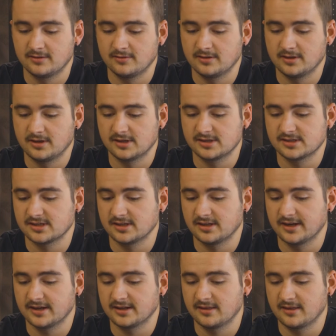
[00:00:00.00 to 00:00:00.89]
We're going to
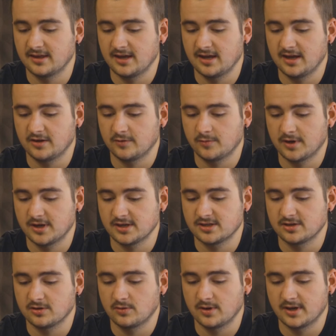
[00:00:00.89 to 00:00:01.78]
select there,
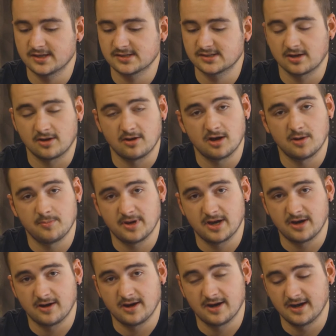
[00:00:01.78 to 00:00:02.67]
22S high
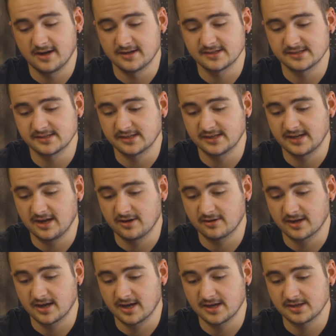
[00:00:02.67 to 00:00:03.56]
power harness. In
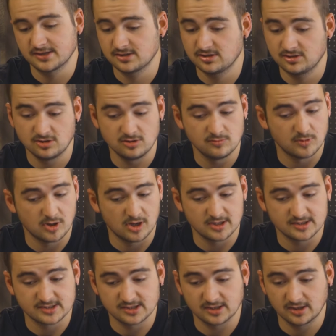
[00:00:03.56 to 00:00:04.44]
our case, you
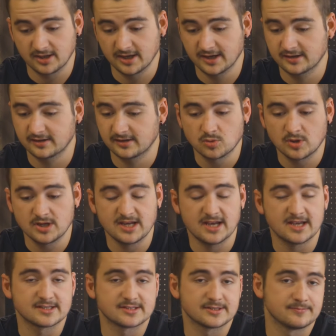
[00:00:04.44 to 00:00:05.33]
might select
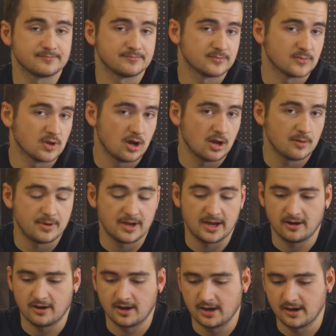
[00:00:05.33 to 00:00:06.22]
20S high
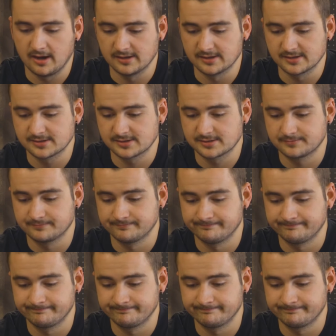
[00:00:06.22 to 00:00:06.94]
power harness,